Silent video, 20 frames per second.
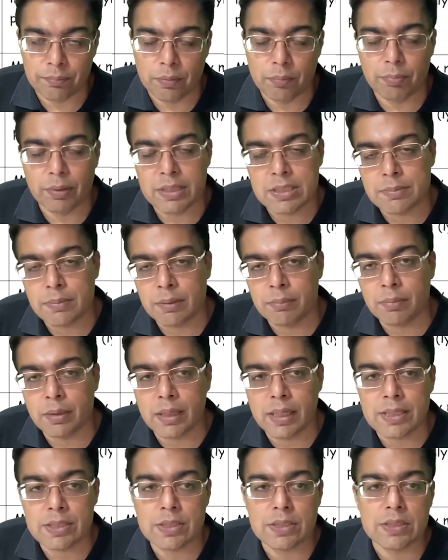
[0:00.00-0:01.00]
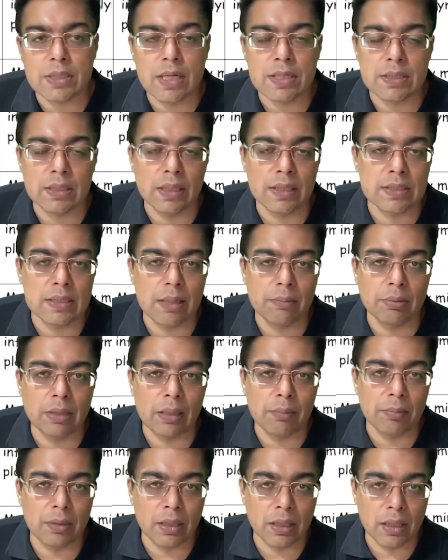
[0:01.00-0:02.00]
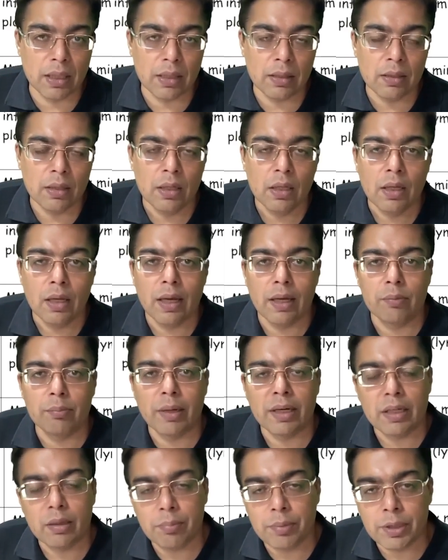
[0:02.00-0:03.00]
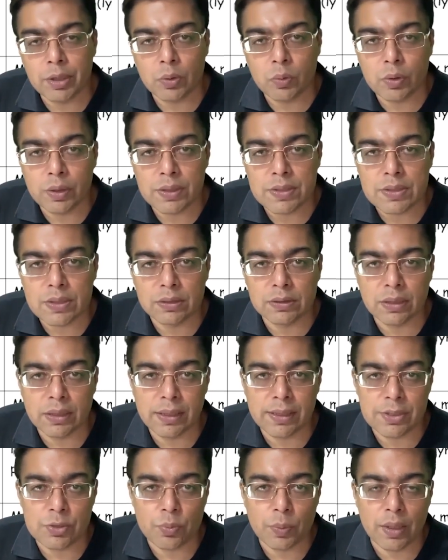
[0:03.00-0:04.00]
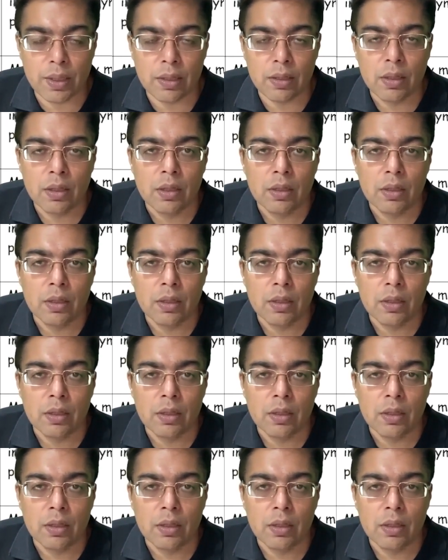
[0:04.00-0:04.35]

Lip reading: Please remember, as is asked in the exam time and again, and might have been told in surgery as well,